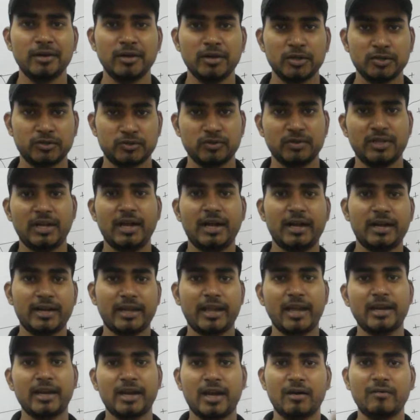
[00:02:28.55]
so that it
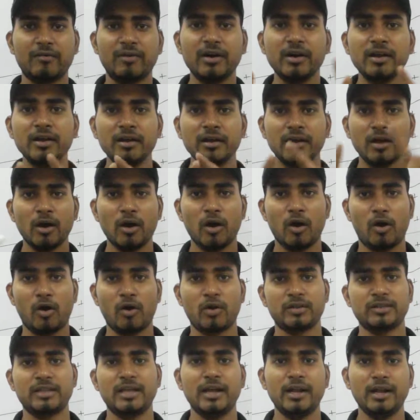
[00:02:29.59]
can cover
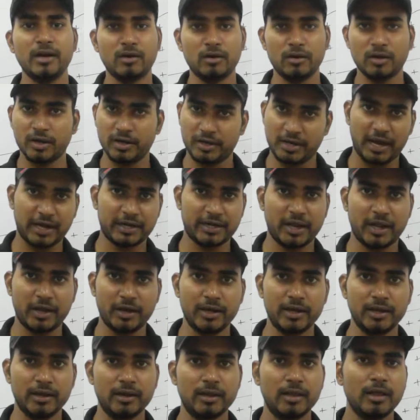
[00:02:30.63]
all the
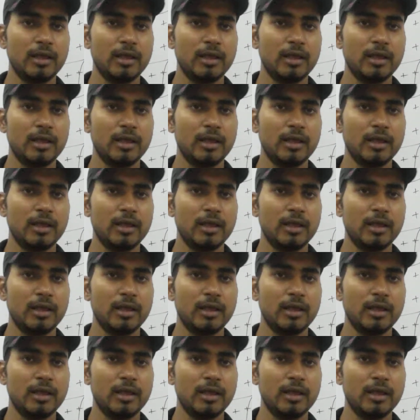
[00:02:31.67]
rectangle.